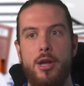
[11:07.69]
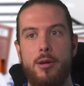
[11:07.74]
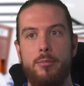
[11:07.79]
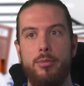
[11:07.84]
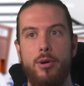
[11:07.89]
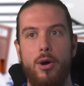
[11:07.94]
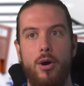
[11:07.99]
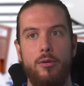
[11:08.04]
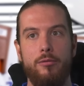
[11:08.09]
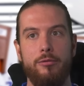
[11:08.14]

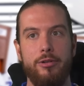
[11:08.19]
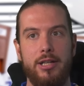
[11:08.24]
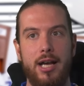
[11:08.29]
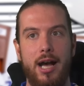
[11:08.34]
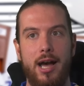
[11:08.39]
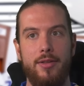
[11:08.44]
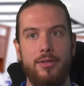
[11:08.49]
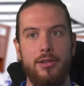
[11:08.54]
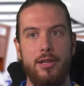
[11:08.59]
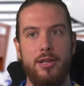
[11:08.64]
But
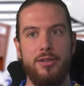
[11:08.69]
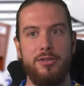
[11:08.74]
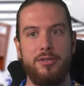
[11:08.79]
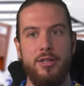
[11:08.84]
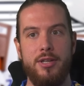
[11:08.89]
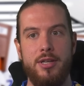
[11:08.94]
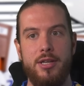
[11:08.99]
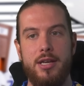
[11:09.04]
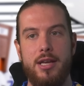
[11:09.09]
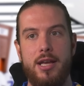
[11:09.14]
regardless,
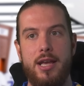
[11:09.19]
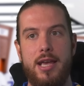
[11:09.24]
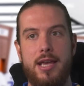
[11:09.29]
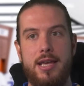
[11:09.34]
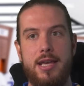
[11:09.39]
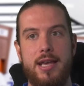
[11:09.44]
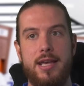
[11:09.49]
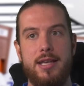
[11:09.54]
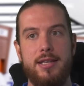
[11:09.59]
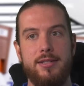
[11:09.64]

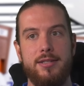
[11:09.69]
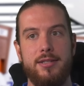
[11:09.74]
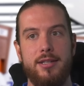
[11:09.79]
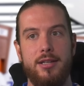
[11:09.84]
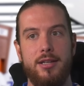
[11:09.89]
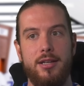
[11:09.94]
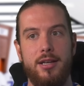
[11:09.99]
he is